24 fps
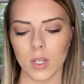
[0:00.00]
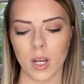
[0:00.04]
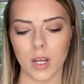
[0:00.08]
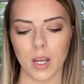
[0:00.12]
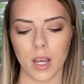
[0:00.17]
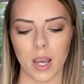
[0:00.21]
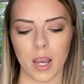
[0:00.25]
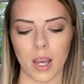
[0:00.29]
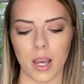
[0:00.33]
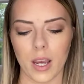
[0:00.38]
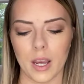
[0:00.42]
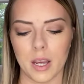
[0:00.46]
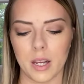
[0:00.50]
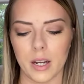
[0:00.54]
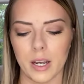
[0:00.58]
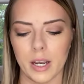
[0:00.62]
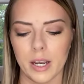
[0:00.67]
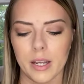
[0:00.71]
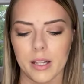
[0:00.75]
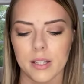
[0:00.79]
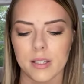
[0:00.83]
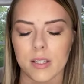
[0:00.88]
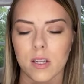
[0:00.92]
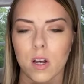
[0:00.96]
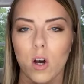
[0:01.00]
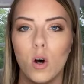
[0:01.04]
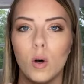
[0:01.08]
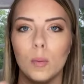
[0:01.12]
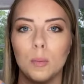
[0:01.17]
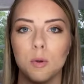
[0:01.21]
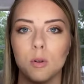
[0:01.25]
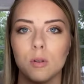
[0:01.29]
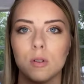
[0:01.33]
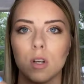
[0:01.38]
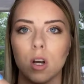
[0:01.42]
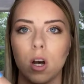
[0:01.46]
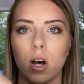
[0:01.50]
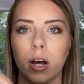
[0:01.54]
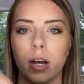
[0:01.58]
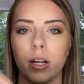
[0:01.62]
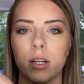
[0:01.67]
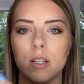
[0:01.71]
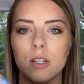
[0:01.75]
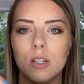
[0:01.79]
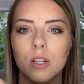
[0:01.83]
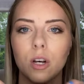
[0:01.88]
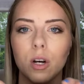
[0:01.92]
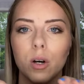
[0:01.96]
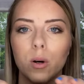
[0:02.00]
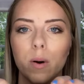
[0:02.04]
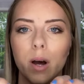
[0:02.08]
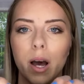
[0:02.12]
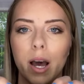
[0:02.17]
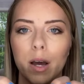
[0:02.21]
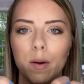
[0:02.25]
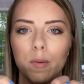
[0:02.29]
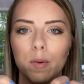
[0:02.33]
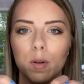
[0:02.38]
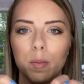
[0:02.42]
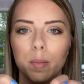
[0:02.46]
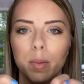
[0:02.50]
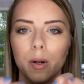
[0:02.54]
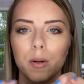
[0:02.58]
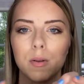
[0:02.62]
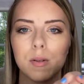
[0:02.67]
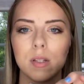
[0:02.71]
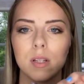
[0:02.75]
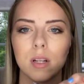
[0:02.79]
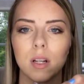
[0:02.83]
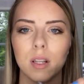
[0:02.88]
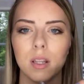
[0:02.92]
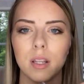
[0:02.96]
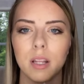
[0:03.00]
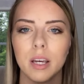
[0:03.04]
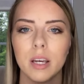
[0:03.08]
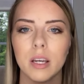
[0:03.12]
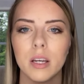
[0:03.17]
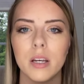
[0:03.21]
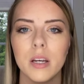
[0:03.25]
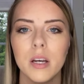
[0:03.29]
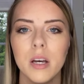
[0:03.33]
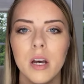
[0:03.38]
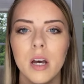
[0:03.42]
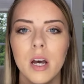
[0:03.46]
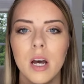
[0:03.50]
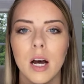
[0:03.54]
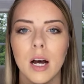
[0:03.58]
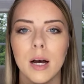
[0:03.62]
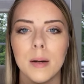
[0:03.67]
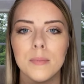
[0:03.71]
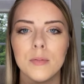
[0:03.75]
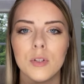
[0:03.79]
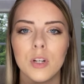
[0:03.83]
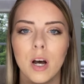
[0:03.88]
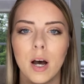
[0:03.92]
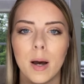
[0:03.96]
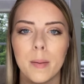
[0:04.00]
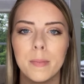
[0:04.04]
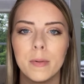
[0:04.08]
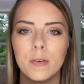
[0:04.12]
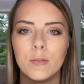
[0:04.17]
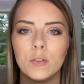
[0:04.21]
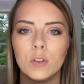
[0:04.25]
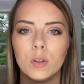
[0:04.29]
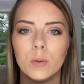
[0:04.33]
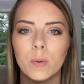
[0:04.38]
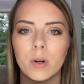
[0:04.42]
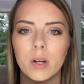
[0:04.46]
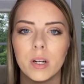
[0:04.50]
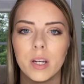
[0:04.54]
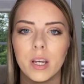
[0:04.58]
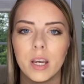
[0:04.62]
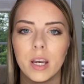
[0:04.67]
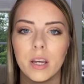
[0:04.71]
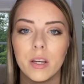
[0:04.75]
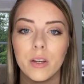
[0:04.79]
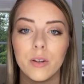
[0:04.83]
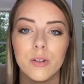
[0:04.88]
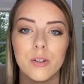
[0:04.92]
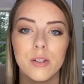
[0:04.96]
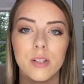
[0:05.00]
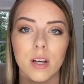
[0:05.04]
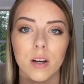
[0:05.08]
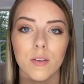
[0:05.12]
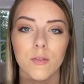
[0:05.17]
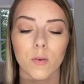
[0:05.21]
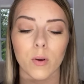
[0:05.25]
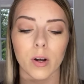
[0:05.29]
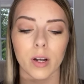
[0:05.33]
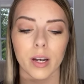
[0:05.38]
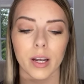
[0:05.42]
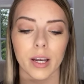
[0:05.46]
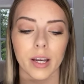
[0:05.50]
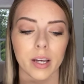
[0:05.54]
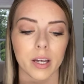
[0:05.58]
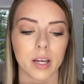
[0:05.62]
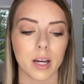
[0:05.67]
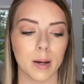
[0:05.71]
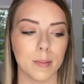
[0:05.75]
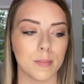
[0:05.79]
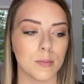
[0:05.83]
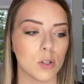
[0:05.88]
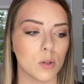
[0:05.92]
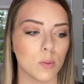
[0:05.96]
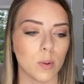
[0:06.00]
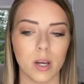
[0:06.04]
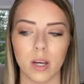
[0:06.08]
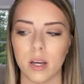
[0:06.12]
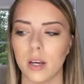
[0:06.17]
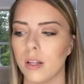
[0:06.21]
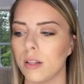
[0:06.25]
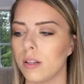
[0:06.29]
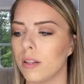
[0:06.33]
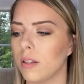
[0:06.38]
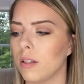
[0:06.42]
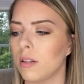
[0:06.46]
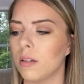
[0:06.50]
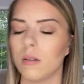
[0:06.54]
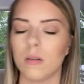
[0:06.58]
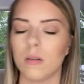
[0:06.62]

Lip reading: and it's almost gone, so I will post a link up top if you want to get yourself one. It comes with